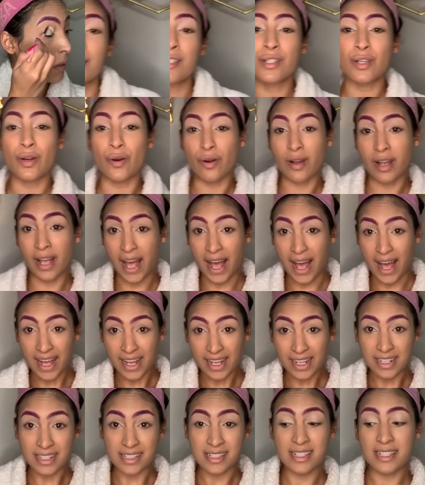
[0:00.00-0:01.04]
So
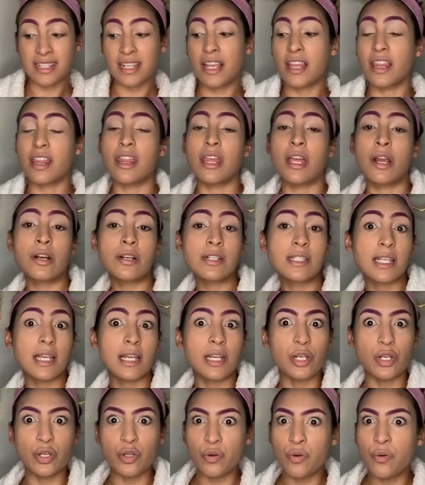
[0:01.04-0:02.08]
guys, there's a
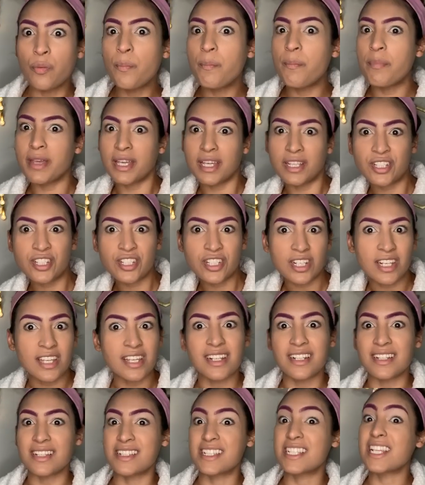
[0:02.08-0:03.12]
new bitch
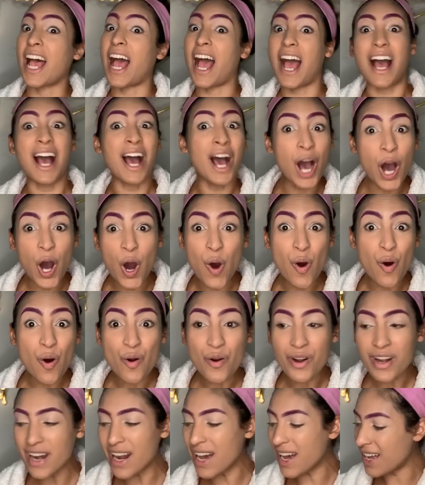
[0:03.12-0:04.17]
in town.
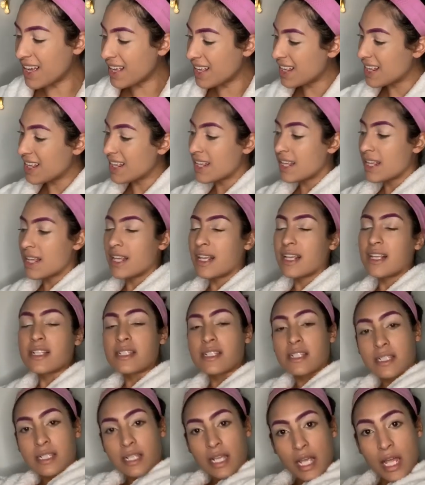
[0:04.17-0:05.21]

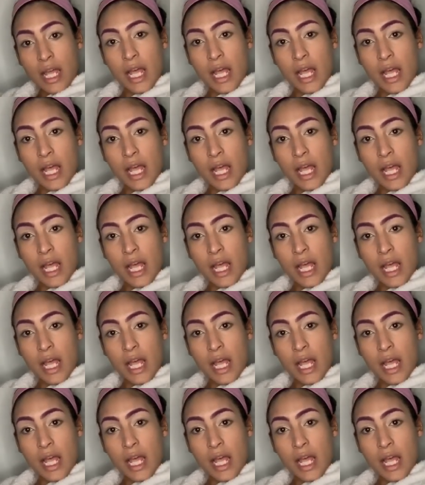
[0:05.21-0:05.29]
Say